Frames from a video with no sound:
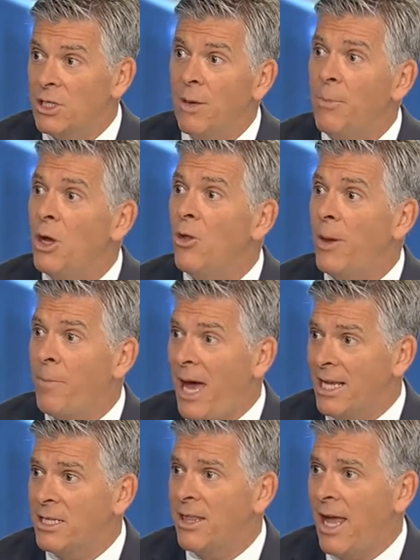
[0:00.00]
in the bill that
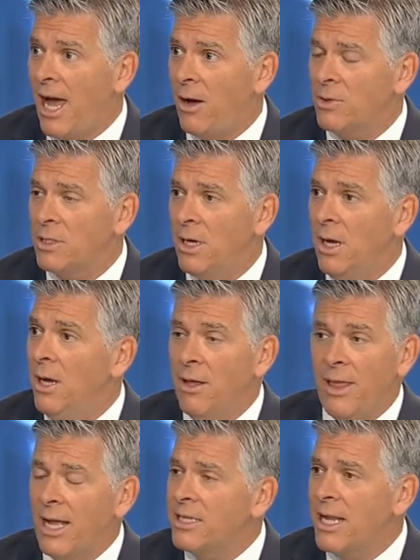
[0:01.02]
passed in the House.
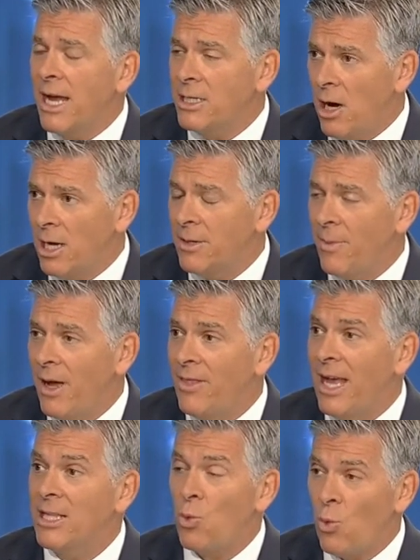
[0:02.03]
That's not talked about.
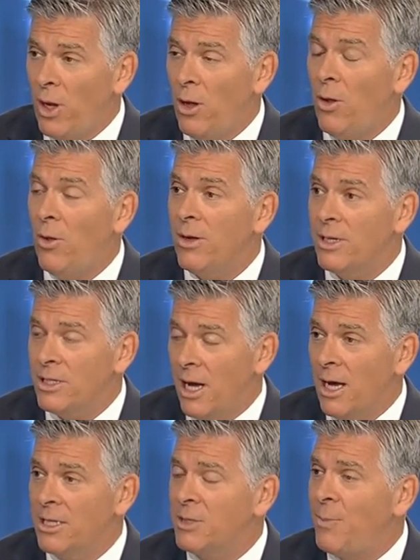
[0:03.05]
That's real
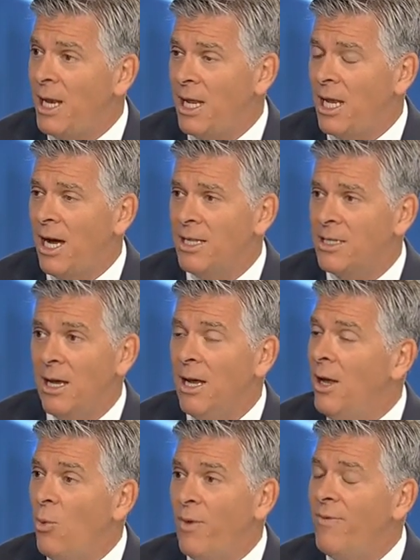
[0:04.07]
spending cuts.
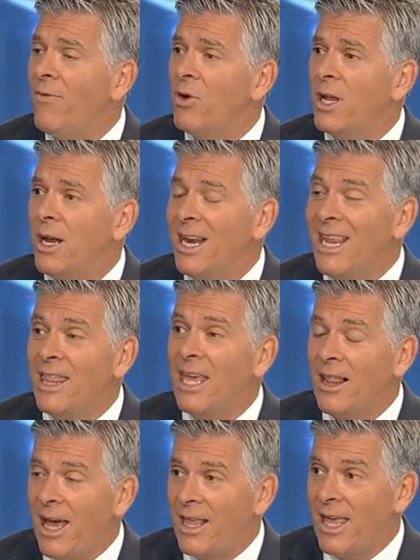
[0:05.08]
We've never done anything
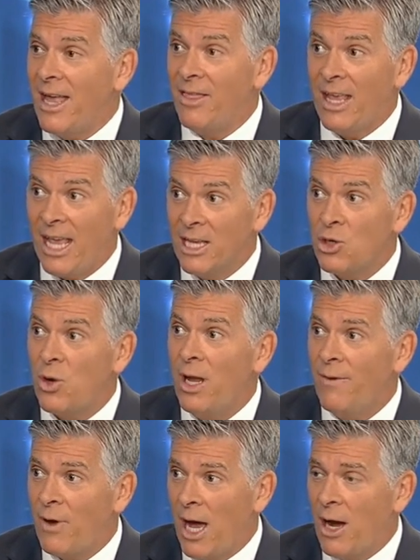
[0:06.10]
like that in the history
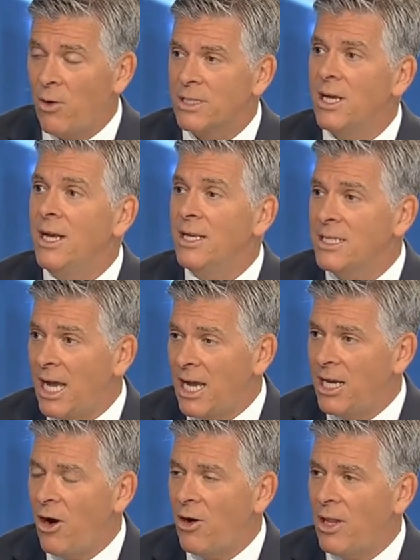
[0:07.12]
of Congress.
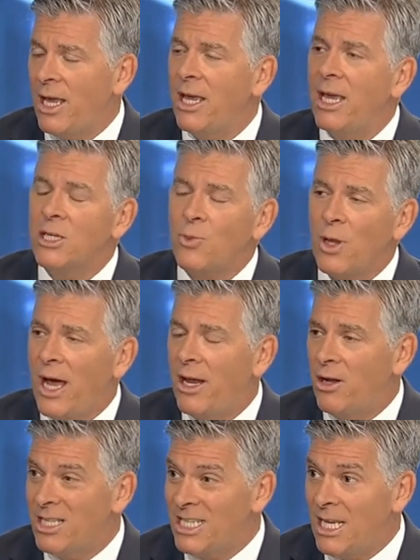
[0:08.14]
Secondarily, he's relying
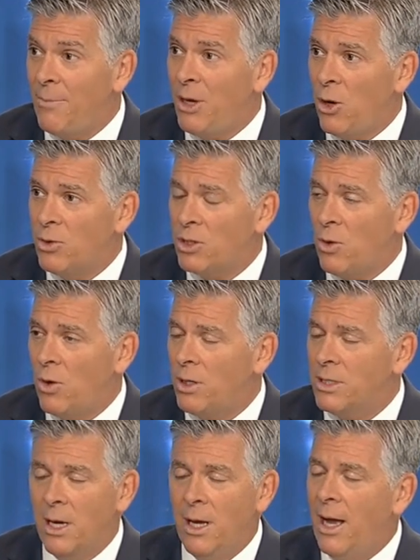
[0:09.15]
on CBO
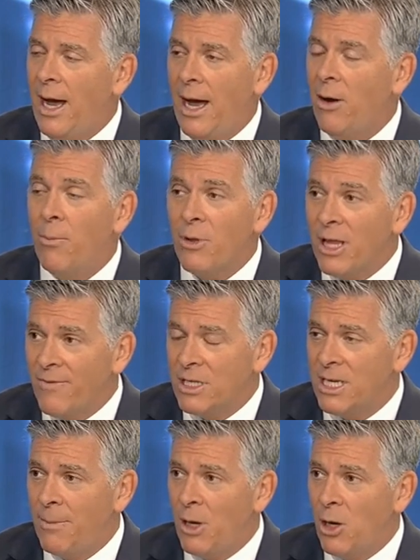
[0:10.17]
scores. I don't believe the
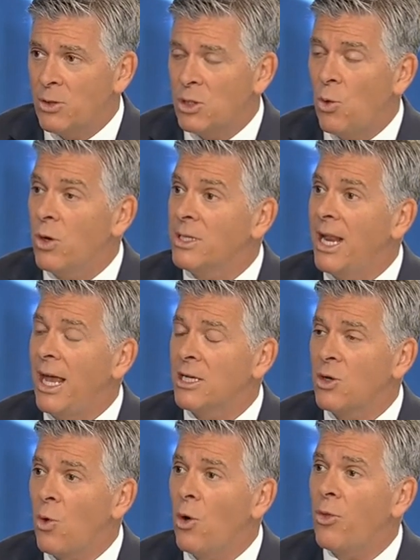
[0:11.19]
CBO scores that has
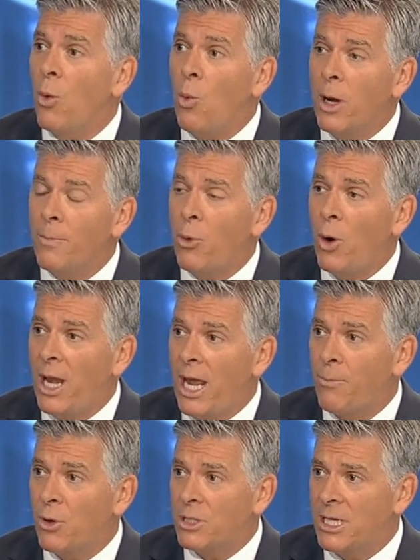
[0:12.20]
growth at
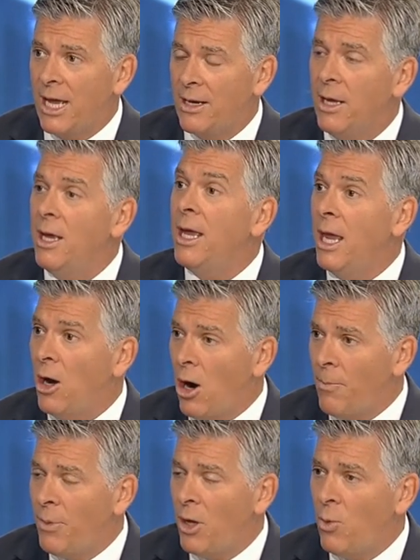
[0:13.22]
1.8%. In our
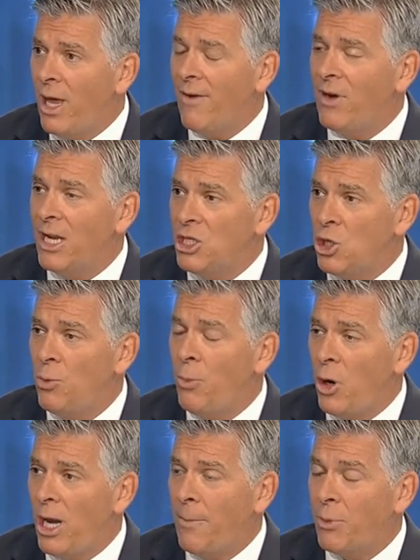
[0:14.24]
bill, we have it at
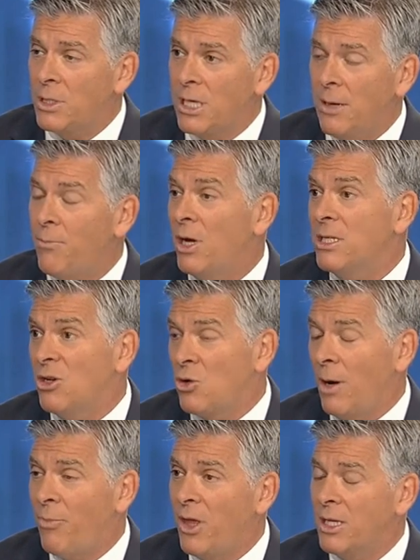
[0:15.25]
2.8%. President
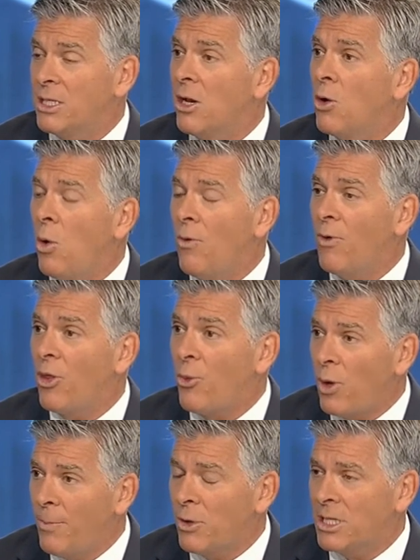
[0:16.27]
Trump thinks it'll go over
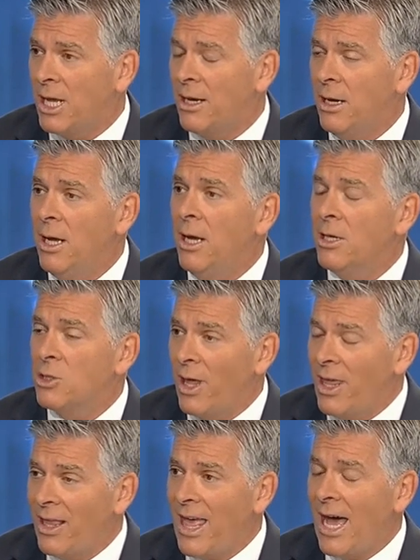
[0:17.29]
3%. So I
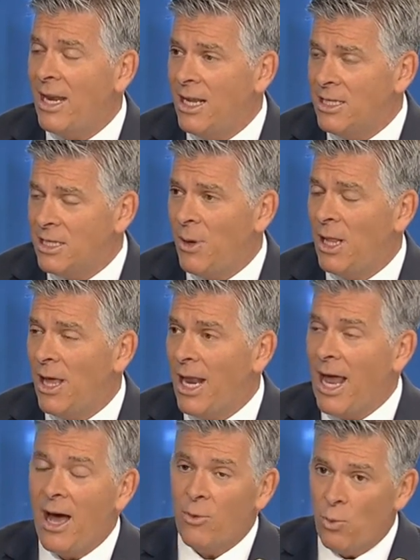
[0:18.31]
think that needs to be laid
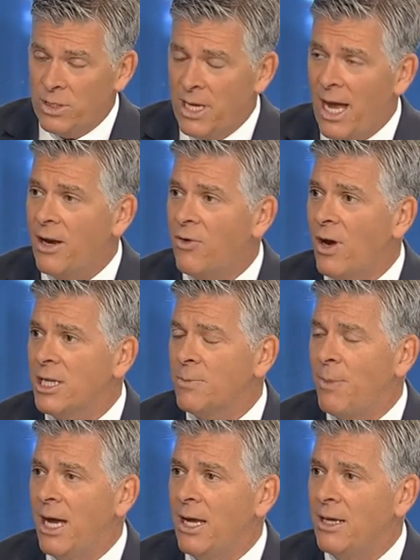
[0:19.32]
out, was not addressed
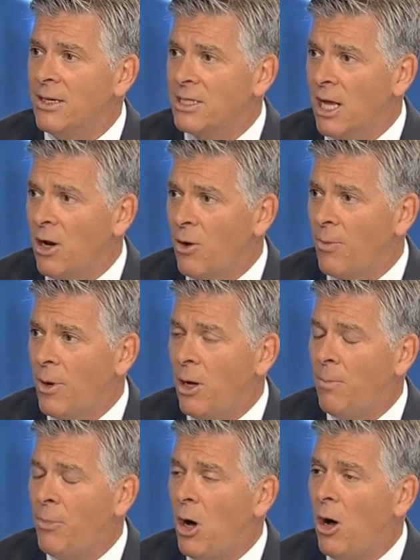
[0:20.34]
by Senator
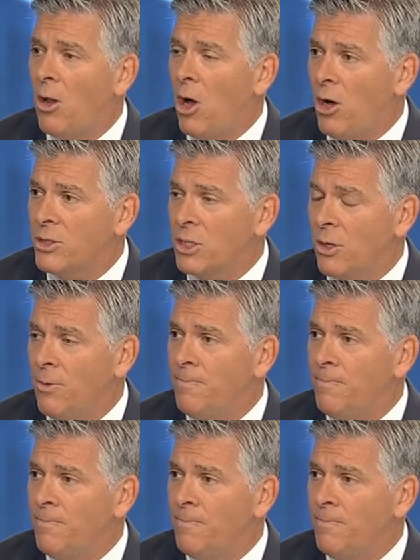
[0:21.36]
Paul also.